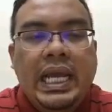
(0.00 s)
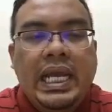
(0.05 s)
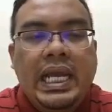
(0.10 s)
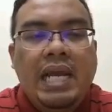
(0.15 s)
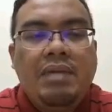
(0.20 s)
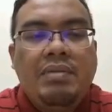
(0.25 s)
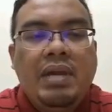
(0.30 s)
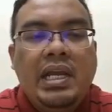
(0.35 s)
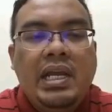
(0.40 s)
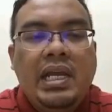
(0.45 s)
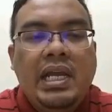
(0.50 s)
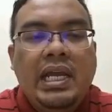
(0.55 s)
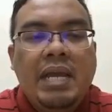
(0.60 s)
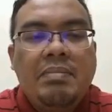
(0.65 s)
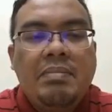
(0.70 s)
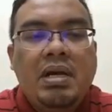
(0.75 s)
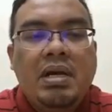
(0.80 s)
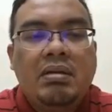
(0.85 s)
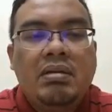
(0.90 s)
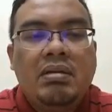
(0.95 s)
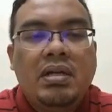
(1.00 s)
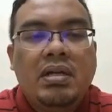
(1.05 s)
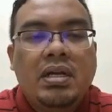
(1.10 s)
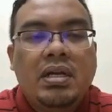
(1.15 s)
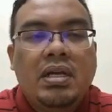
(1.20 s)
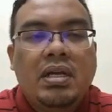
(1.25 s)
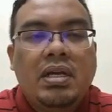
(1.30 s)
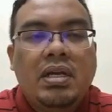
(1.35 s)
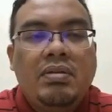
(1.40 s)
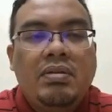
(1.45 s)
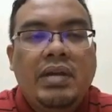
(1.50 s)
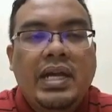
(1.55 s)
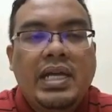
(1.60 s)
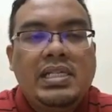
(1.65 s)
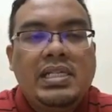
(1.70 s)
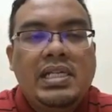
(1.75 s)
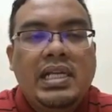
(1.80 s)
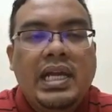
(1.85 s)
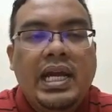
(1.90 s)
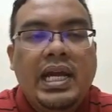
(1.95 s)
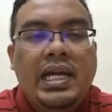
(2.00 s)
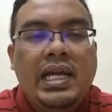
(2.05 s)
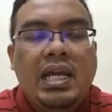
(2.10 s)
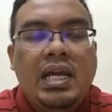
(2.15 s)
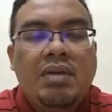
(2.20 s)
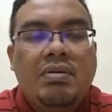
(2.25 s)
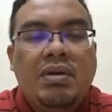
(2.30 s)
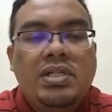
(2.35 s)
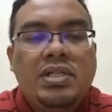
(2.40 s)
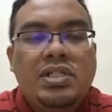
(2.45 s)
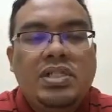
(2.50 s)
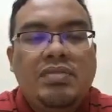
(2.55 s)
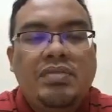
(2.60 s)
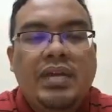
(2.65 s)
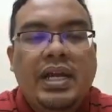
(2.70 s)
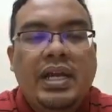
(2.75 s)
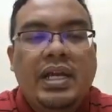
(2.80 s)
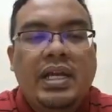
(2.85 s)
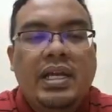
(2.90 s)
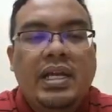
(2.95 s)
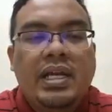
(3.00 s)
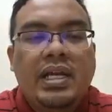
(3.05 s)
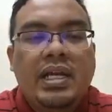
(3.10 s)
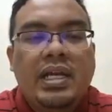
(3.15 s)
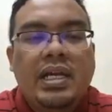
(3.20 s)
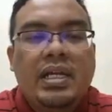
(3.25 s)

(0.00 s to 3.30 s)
and then when he came out, you can see that he was shivering.